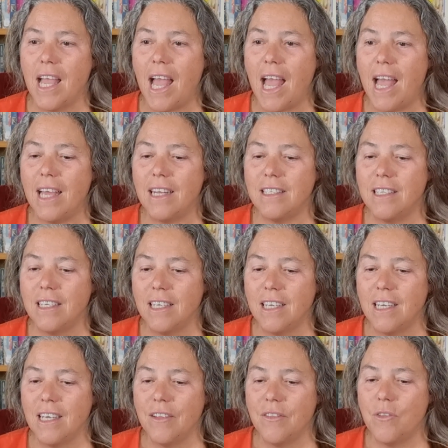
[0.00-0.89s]
And
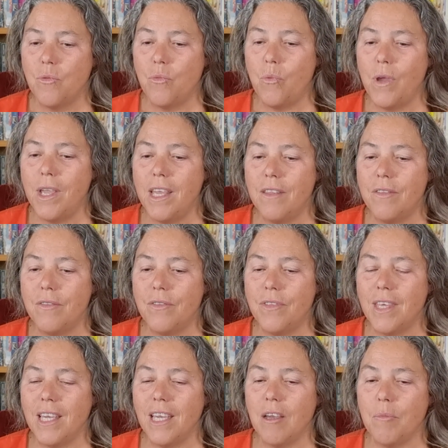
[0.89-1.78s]
the weird
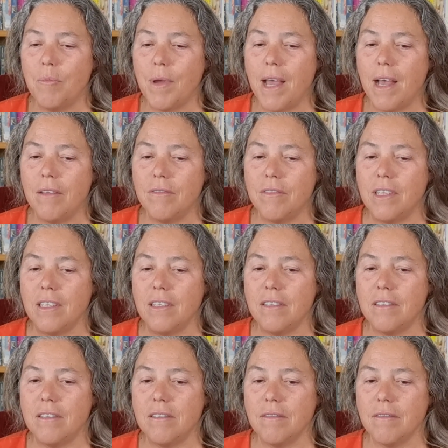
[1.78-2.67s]
thing about
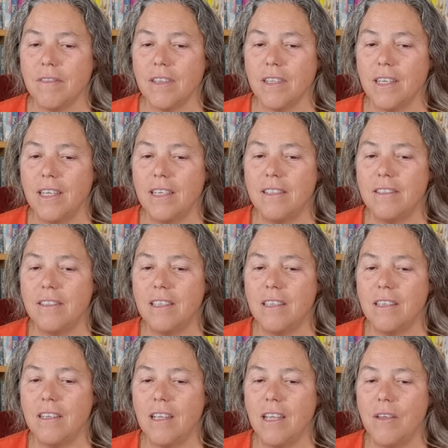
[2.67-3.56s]
this is
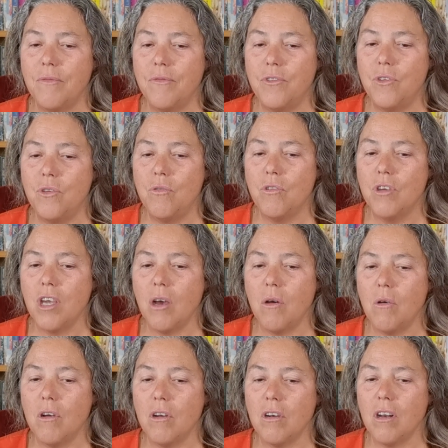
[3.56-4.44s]
that if you
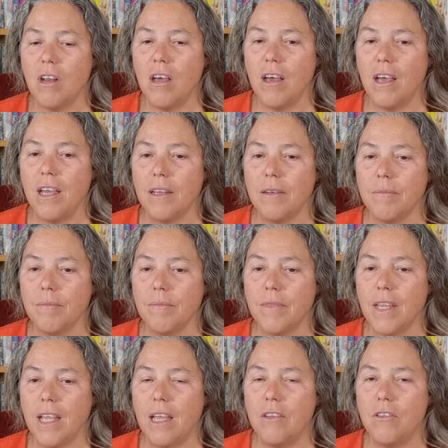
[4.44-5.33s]
go online
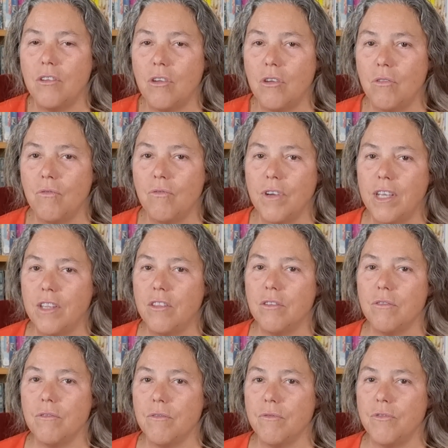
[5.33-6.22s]
and you read
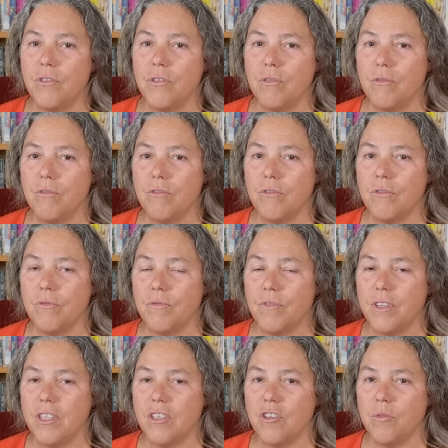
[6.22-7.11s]
the reviews
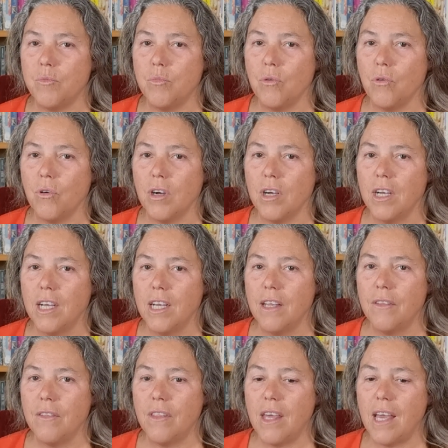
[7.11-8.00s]
for this book,
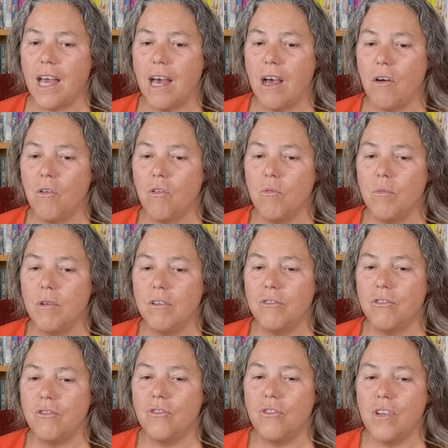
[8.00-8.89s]
they are
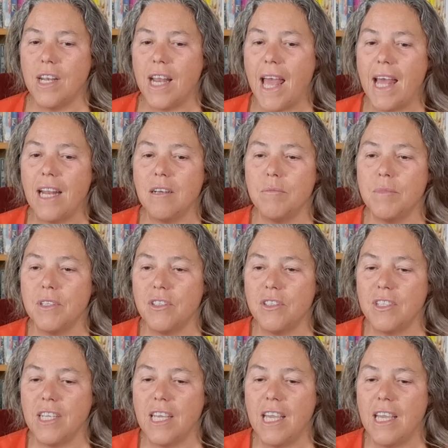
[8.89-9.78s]
almost
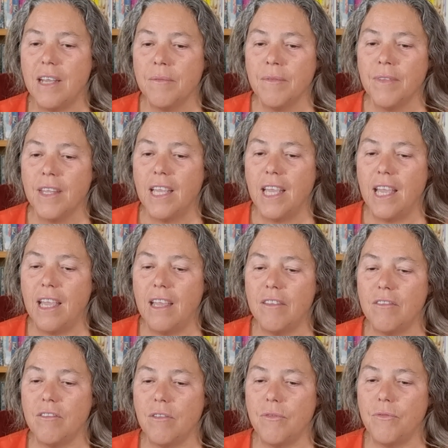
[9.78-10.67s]
unanimously
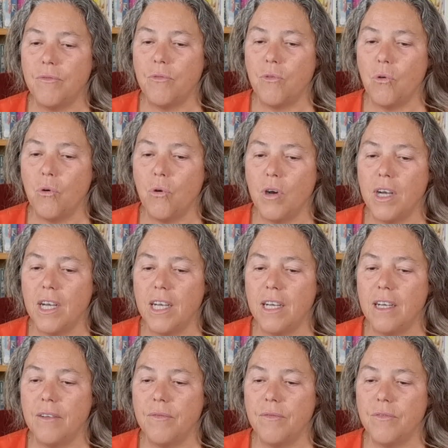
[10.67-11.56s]
in the
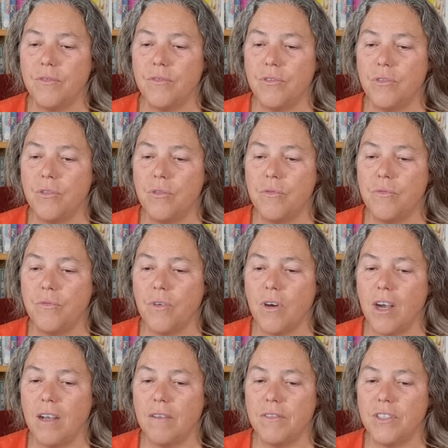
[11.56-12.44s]
4 to
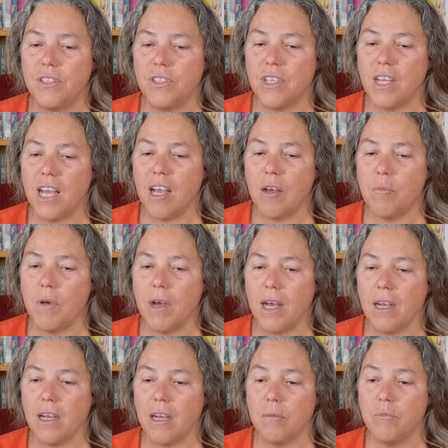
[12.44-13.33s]
5 star
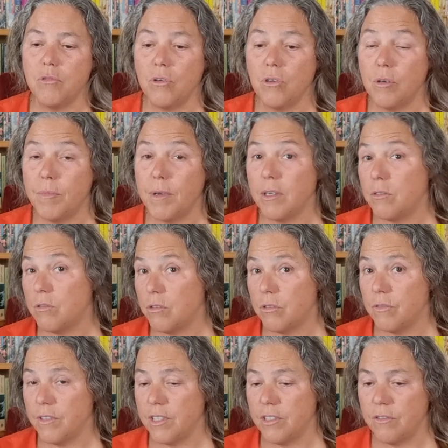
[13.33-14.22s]
mark. I'm talking about
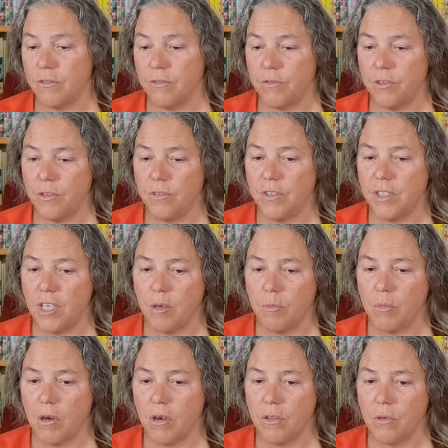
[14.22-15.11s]
Goodreads reviews here,
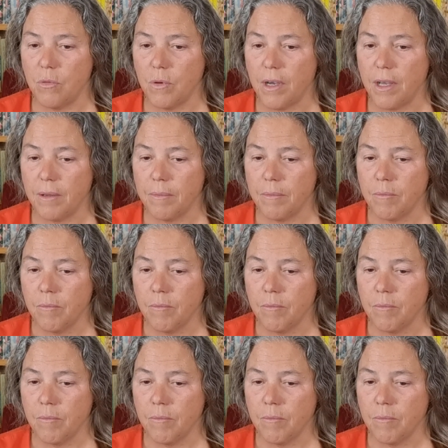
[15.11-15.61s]
by the way.